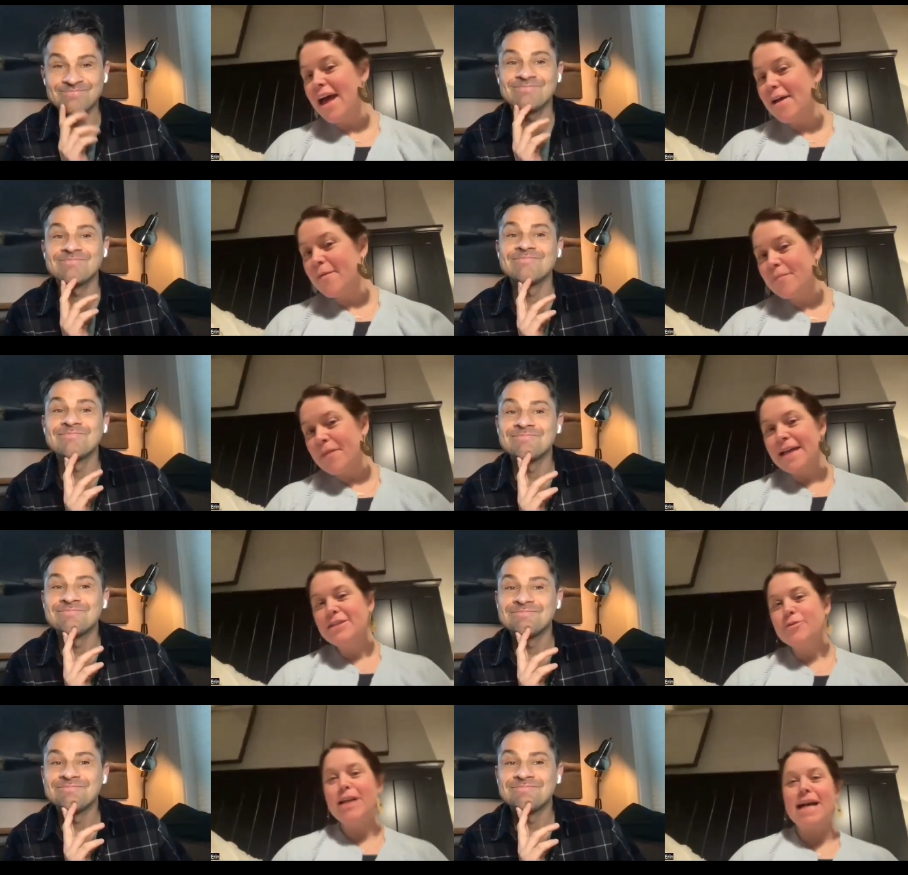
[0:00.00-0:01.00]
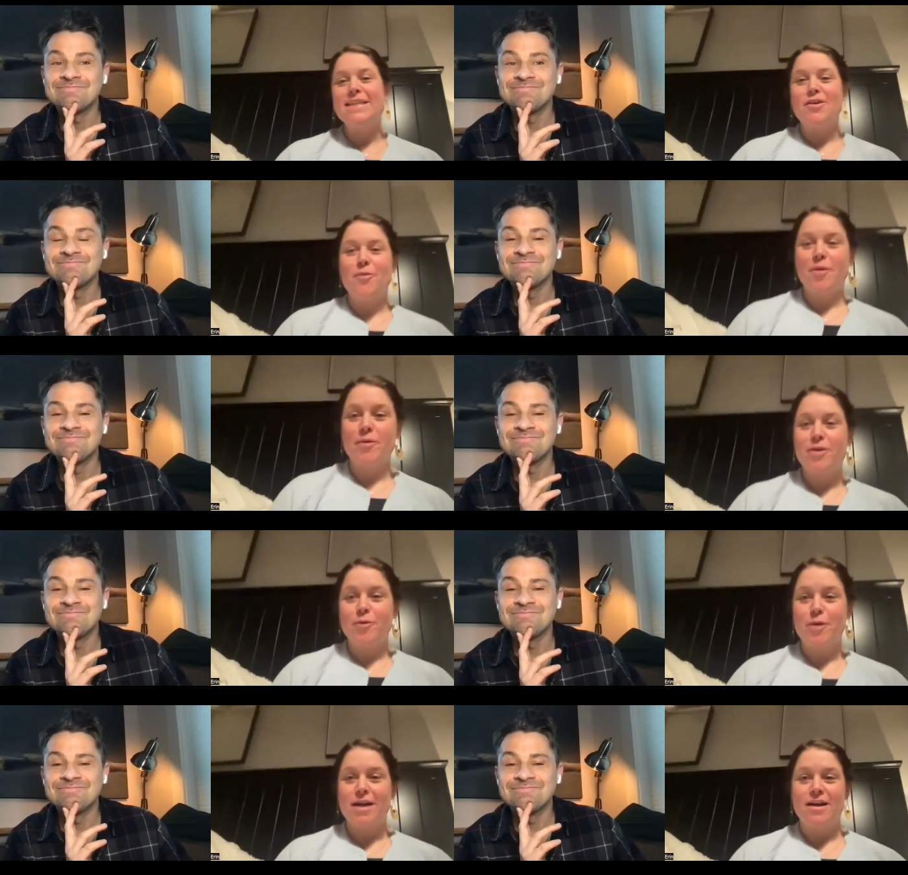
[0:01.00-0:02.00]
Speaker 1: um, I do want to ask you about what
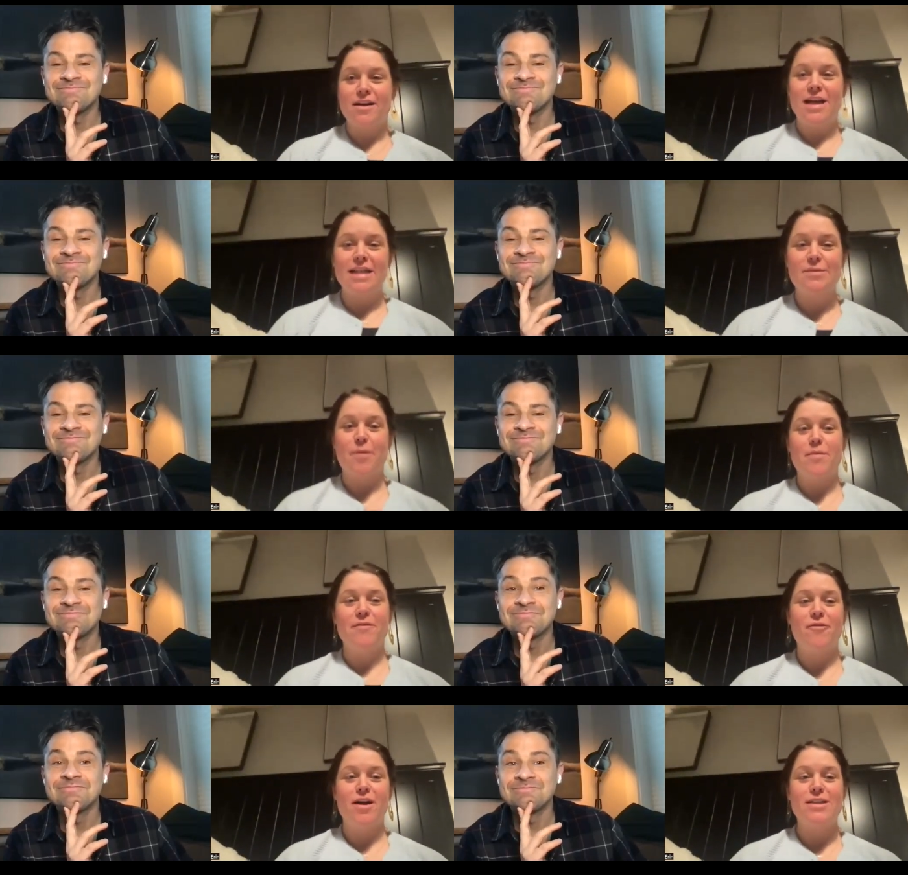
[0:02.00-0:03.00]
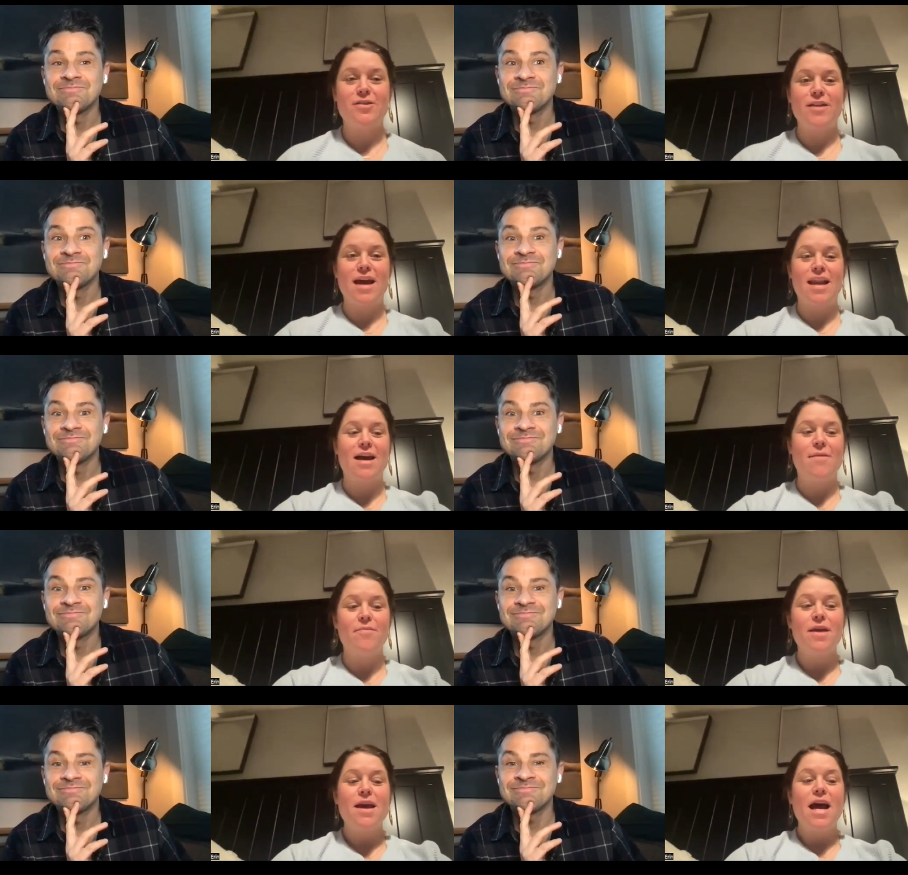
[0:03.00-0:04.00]
you're working on next, but before I do that,
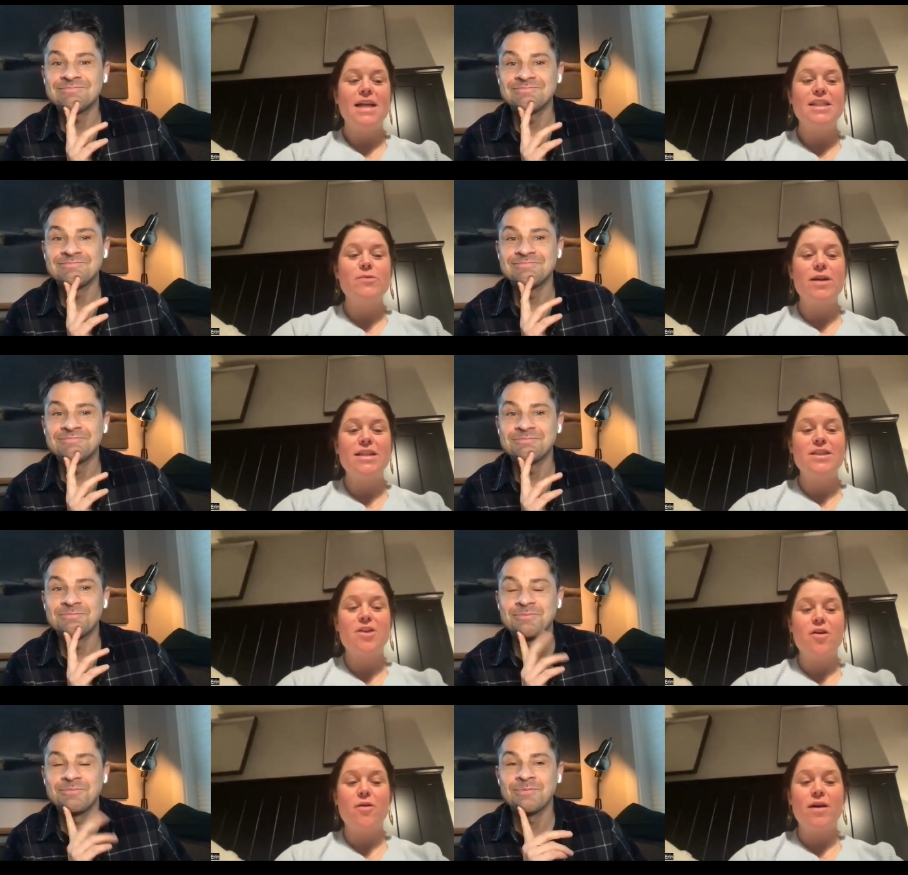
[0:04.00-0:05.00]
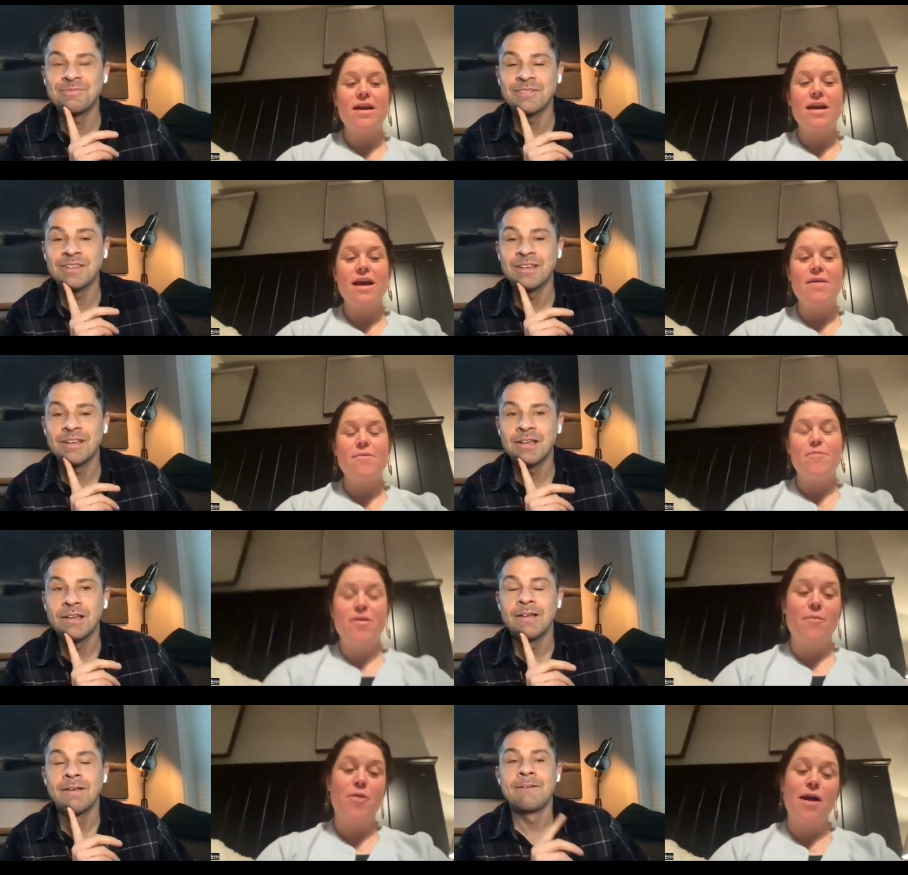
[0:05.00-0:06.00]
um, mm-hmm. I just wanted to know
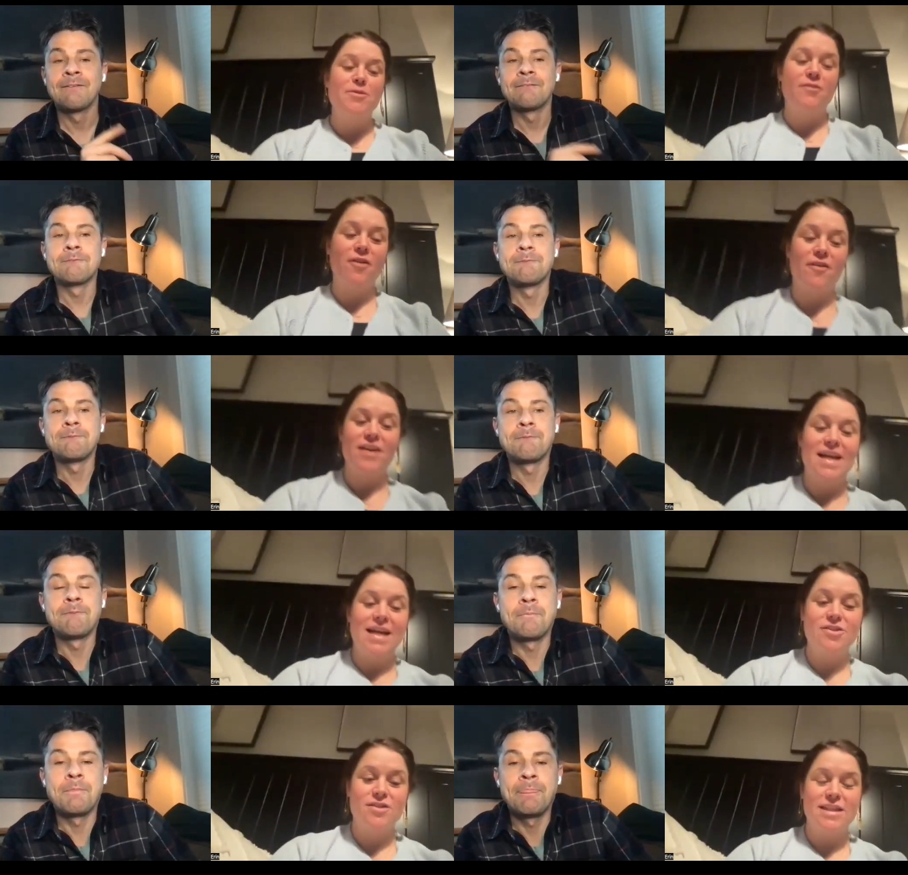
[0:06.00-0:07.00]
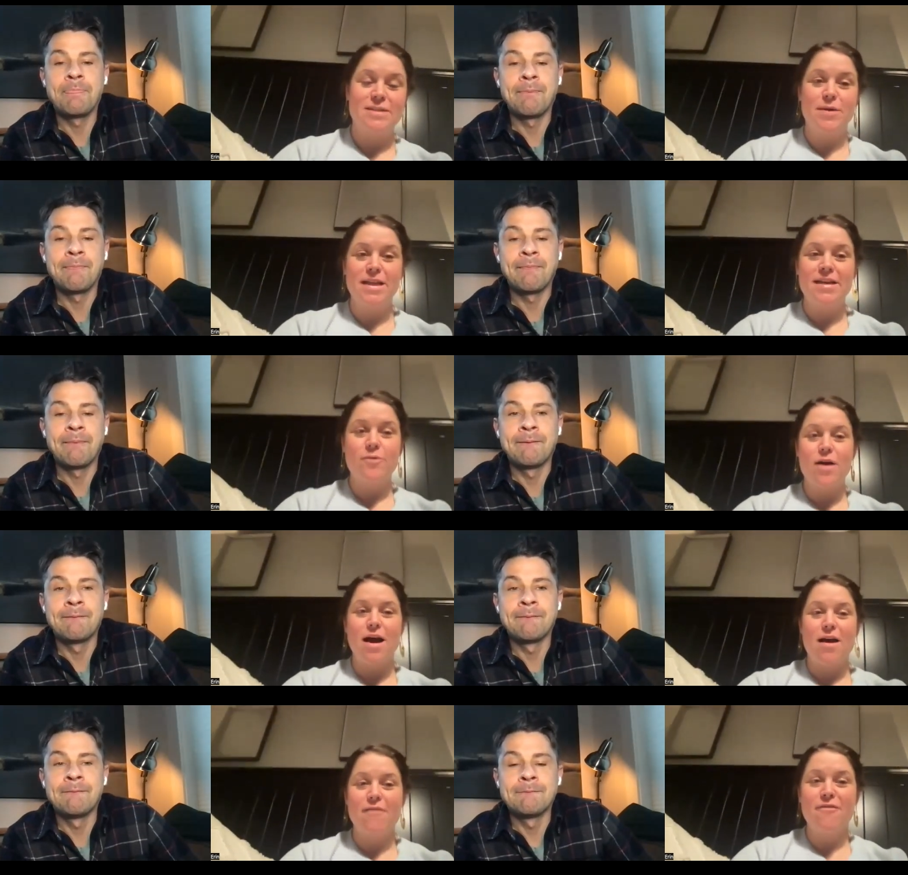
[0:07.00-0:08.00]
that perhaps you've already answered this, but
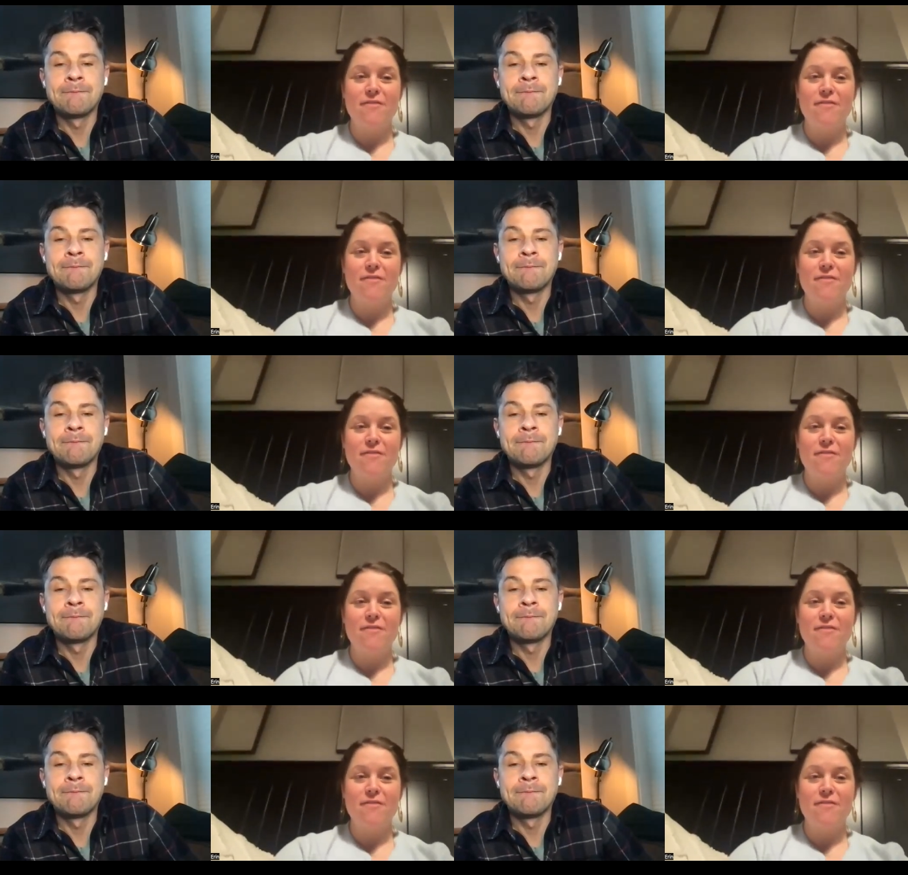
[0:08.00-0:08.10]
uh, a uh,